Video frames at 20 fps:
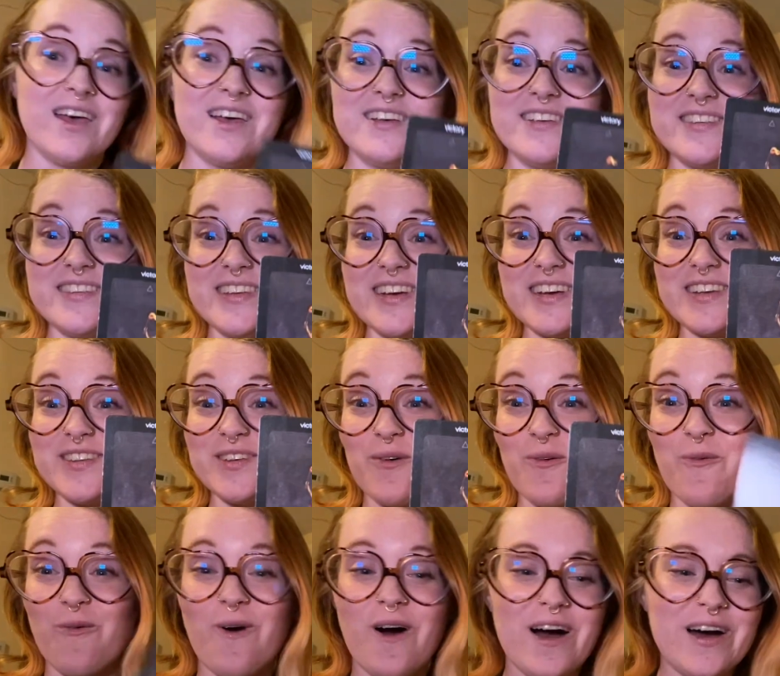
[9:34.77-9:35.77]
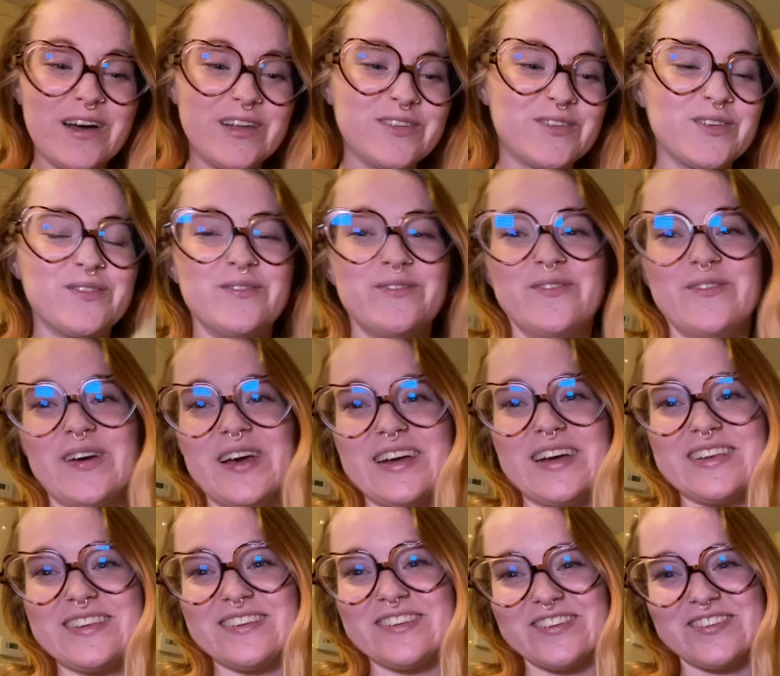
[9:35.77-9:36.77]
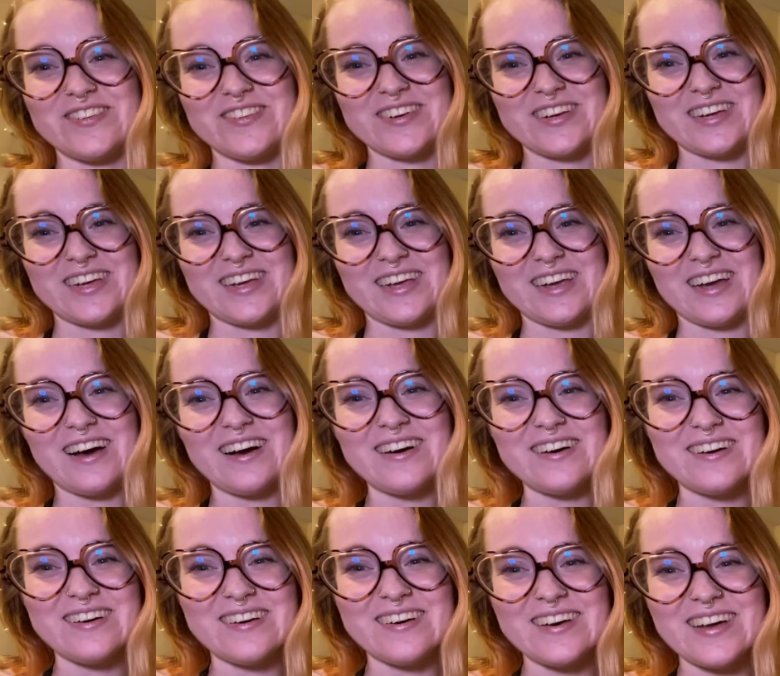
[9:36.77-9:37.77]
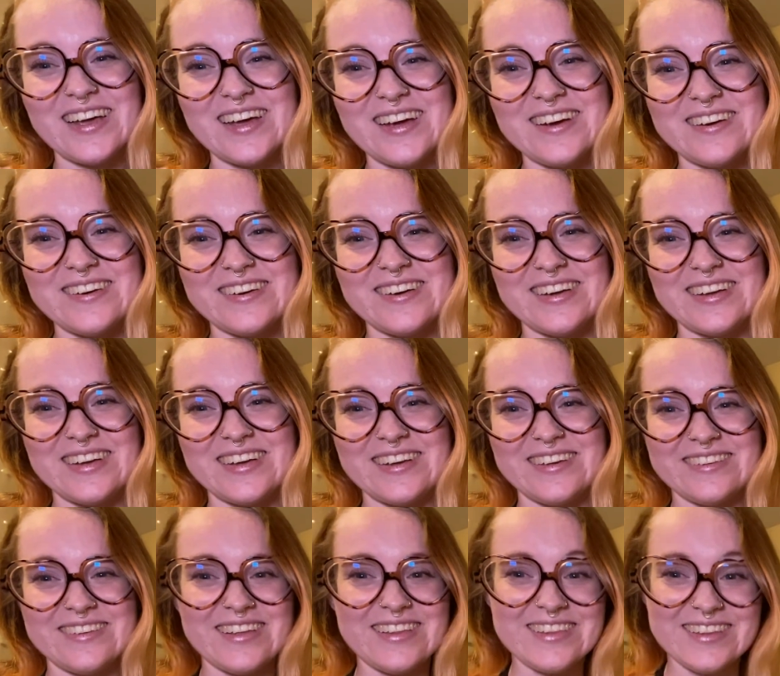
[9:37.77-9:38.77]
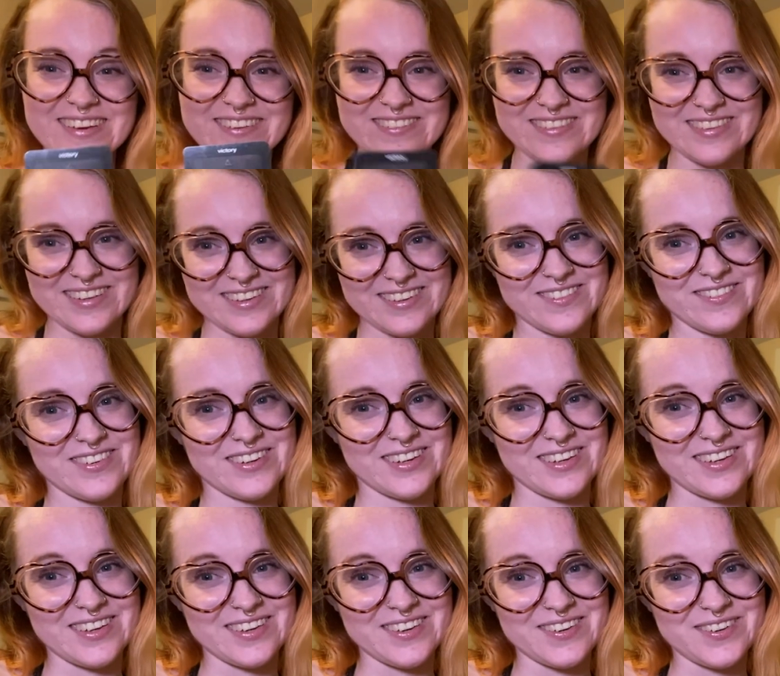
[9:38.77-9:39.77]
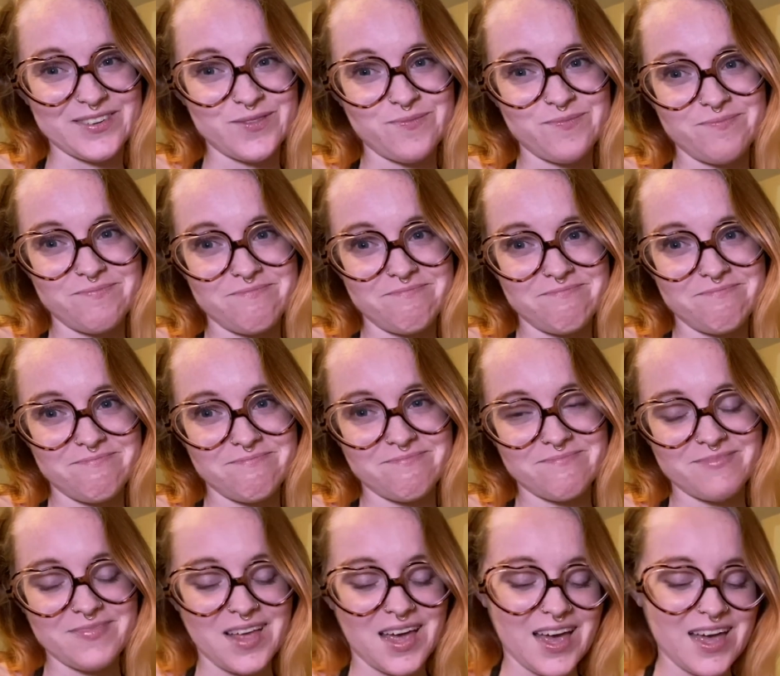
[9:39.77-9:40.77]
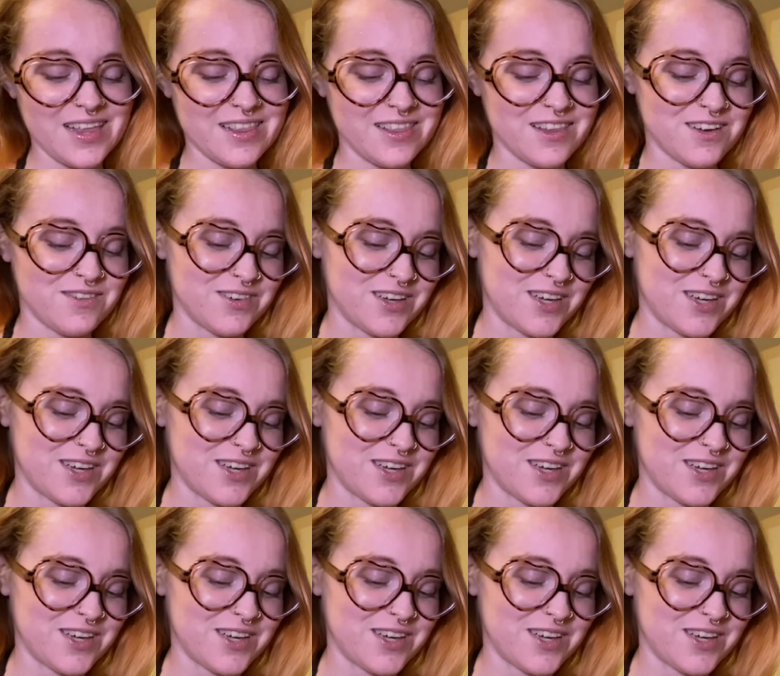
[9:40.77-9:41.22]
Six of Wands of Victory. Oh, Aries, I love this for you. I love